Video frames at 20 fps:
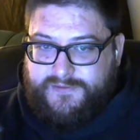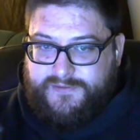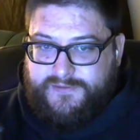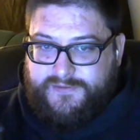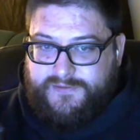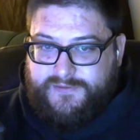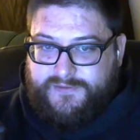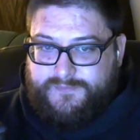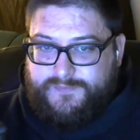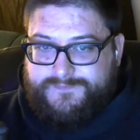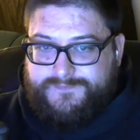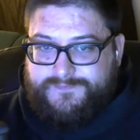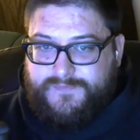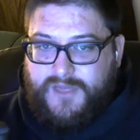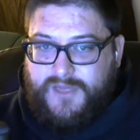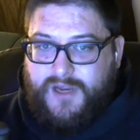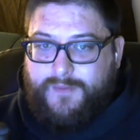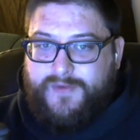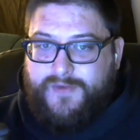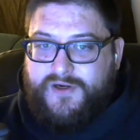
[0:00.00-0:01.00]
I'm
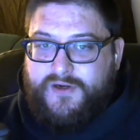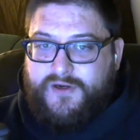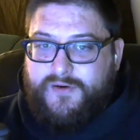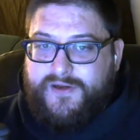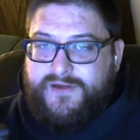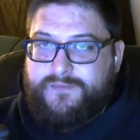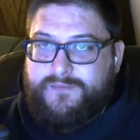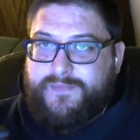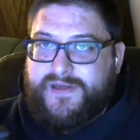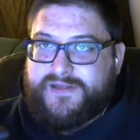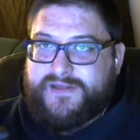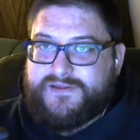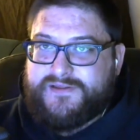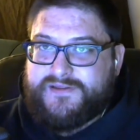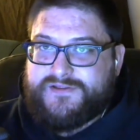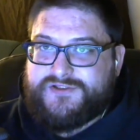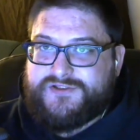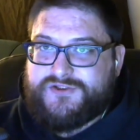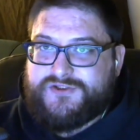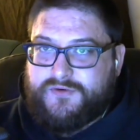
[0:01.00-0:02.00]
going to go ahead and
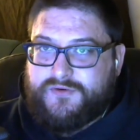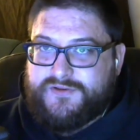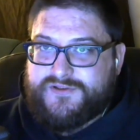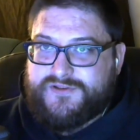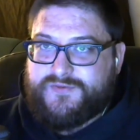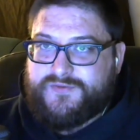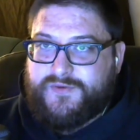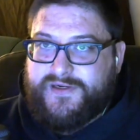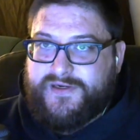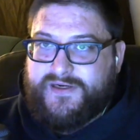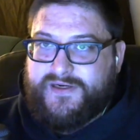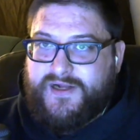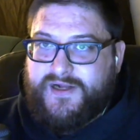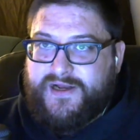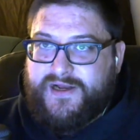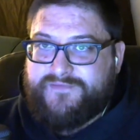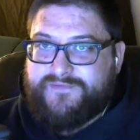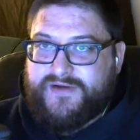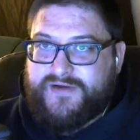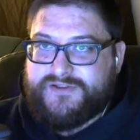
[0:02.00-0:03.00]
make this short and sweet.
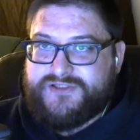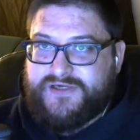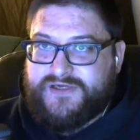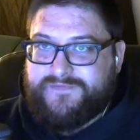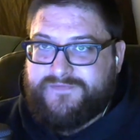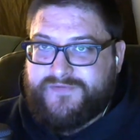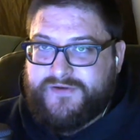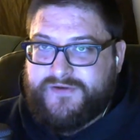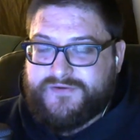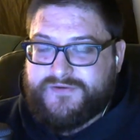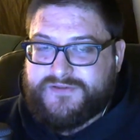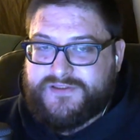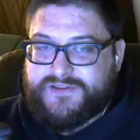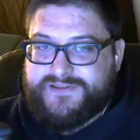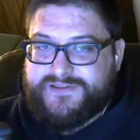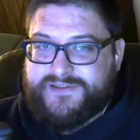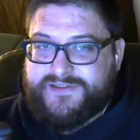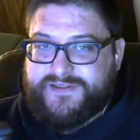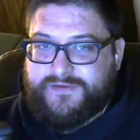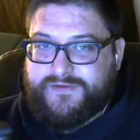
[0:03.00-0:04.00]
I've got Jeff Hughes
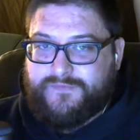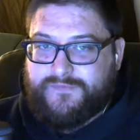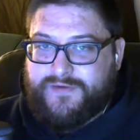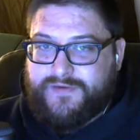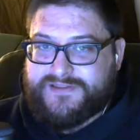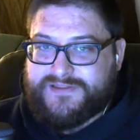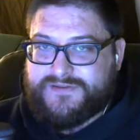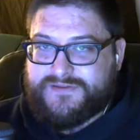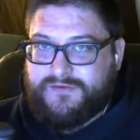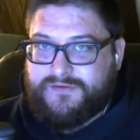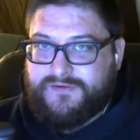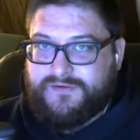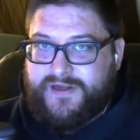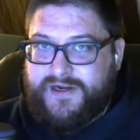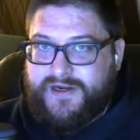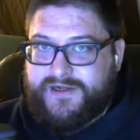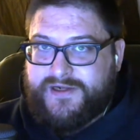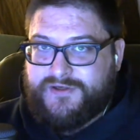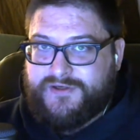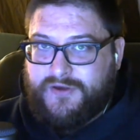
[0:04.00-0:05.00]
because he can wrestle, and
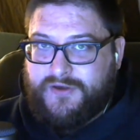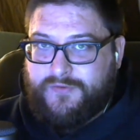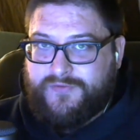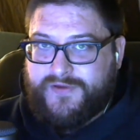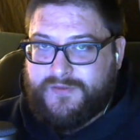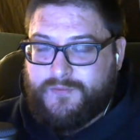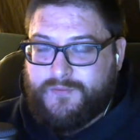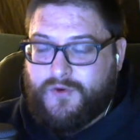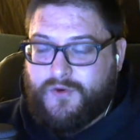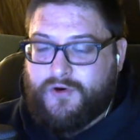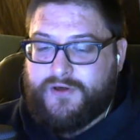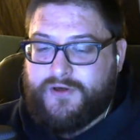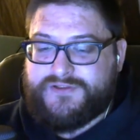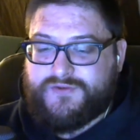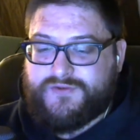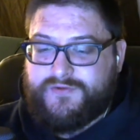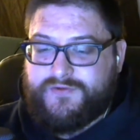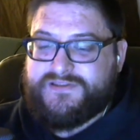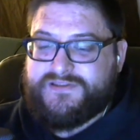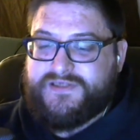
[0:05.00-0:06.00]
I don't think Maurice
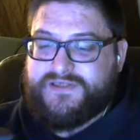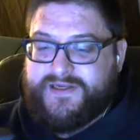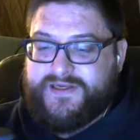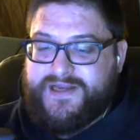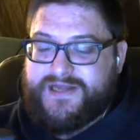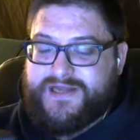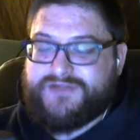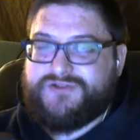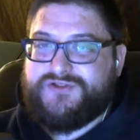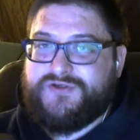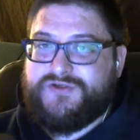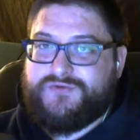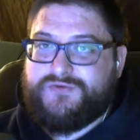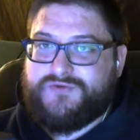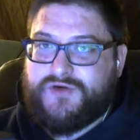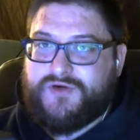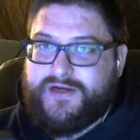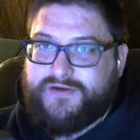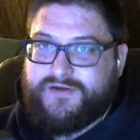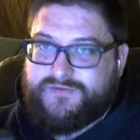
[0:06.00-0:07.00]
Green is going to catch 2
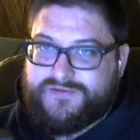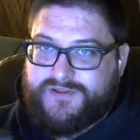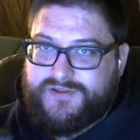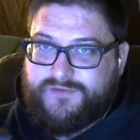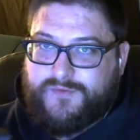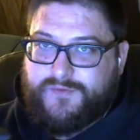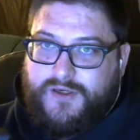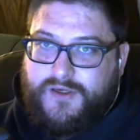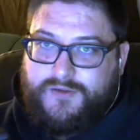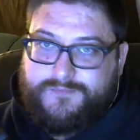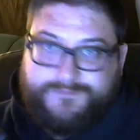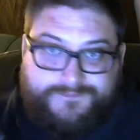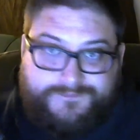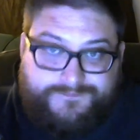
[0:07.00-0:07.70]
triangles in a row.